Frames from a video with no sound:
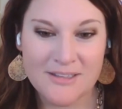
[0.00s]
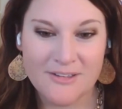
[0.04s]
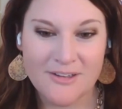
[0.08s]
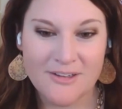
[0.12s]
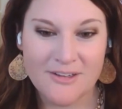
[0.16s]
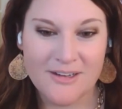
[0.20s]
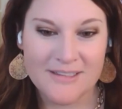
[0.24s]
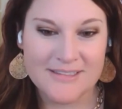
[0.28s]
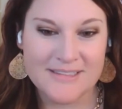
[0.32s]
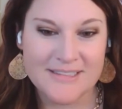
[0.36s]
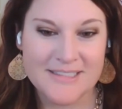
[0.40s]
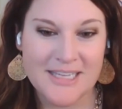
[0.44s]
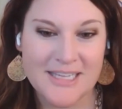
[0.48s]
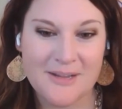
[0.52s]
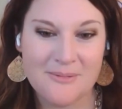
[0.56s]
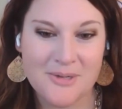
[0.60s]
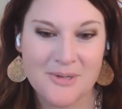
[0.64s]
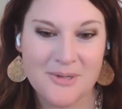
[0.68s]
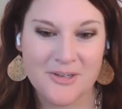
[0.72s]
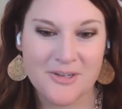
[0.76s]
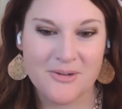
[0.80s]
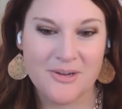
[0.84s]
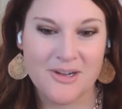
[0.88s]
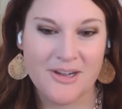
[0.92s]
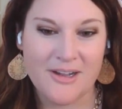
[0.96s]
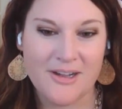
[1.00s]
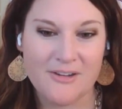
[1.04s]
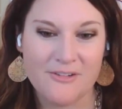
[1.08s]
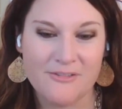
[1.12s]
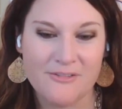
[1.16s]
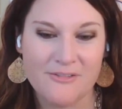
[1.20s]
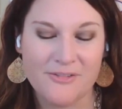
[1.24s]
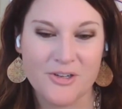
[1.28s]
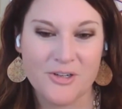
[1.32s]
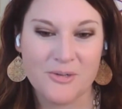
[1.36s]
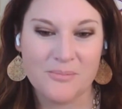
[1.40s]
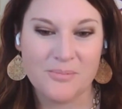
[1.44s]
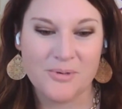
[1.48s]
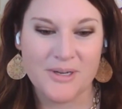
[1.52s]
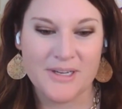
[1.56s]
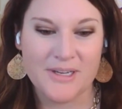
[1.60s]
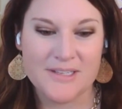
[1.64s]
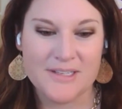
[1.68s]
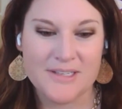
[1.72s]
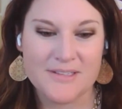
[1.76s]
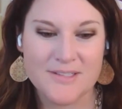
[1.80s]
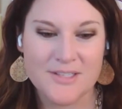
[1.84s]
long demo of Focal Point.